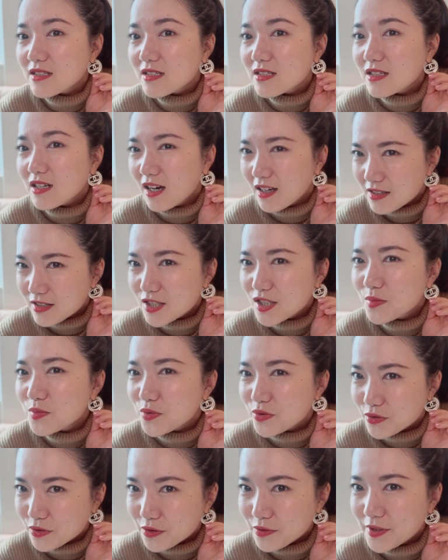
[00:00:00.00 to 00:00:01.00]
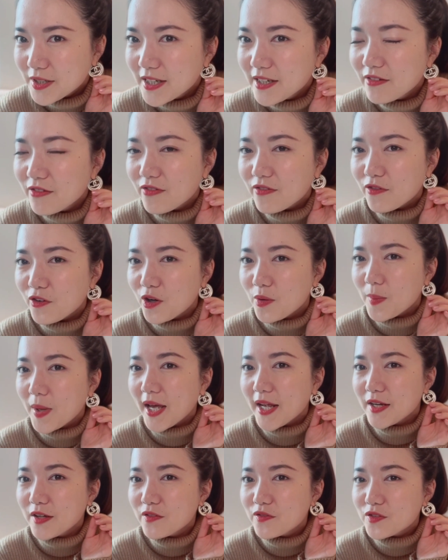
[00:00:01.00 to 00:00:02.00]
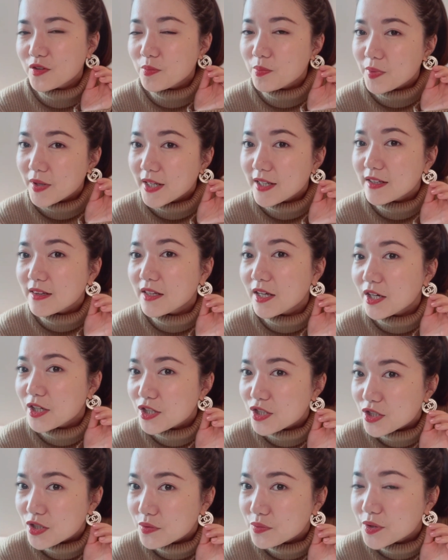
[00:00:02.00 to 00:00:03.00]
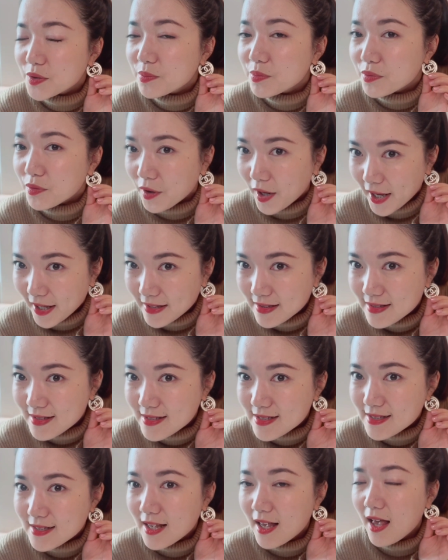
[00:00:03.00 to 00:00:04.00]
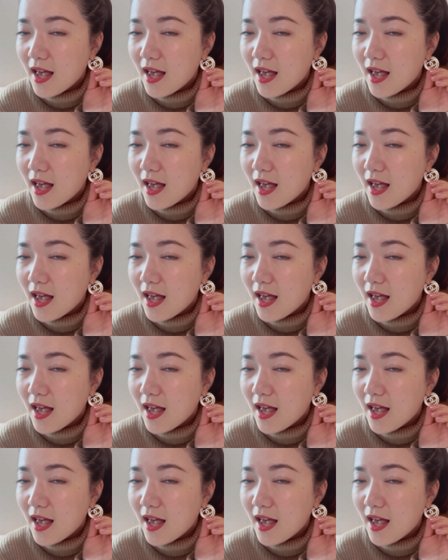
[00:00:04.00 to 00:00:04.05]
custom jewelry from any of the big luxury brands.